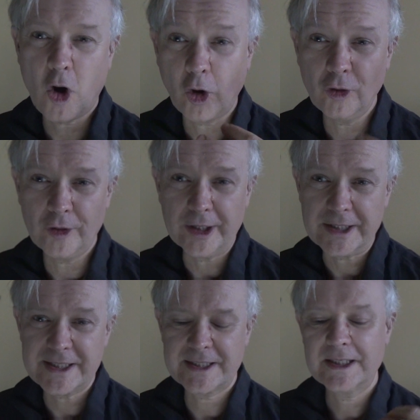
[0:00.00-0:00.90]
on
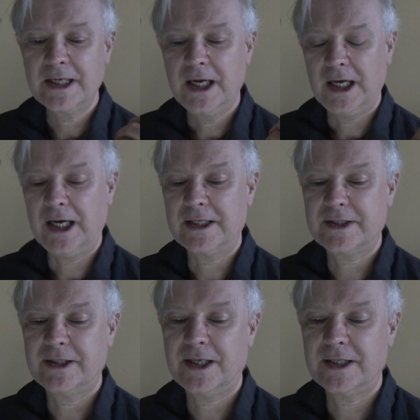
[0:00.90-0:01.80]
this
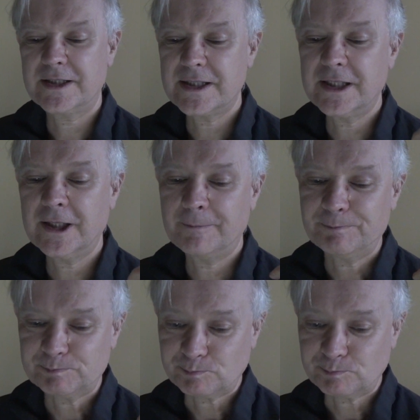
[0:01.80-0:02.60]
as an idea.